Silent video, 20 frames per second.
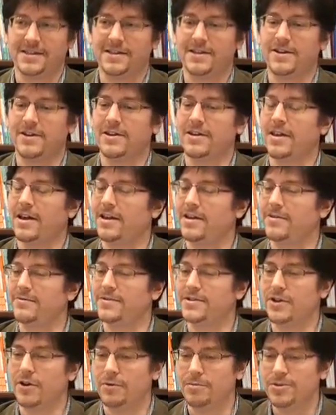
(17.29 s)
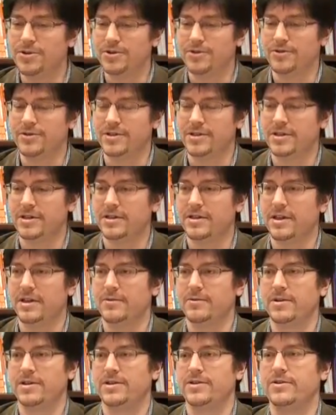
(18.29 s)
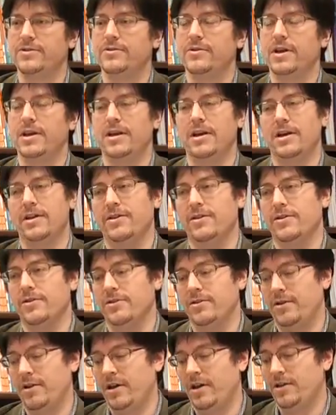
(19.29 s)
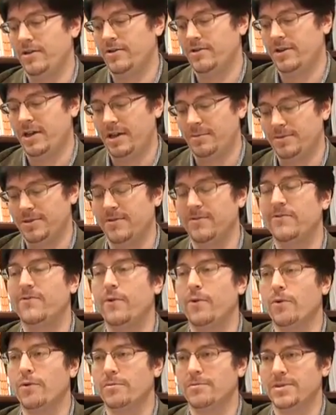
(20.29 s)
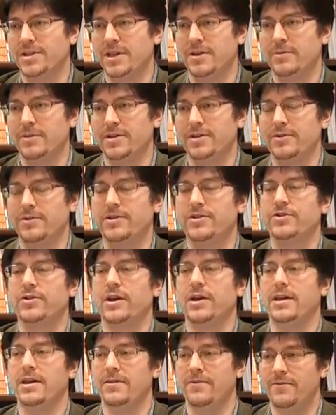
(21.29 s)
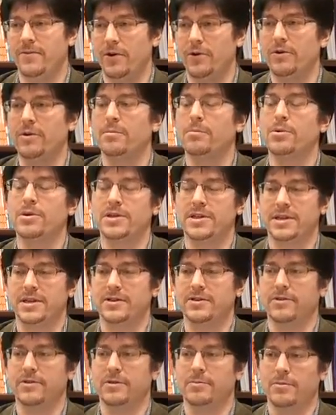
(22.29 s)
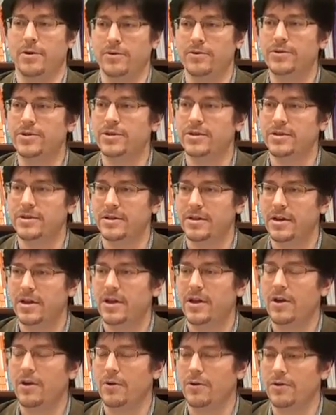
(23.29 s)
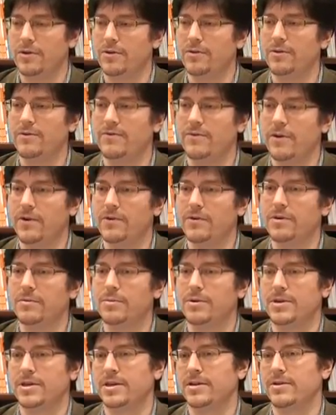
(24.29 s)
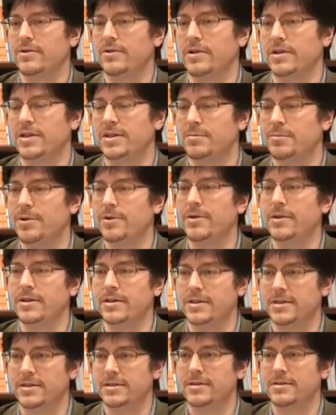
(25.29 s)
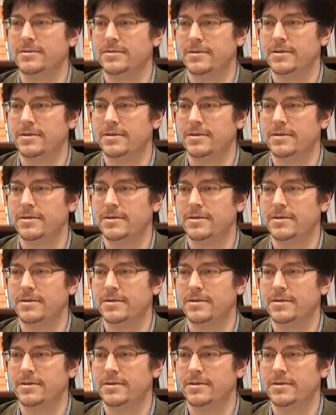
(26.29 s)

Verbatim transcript: There are a lot of sculptures that we do and other, other types of forms that we do to try and evoke a particular emotion or to evoke a particular experience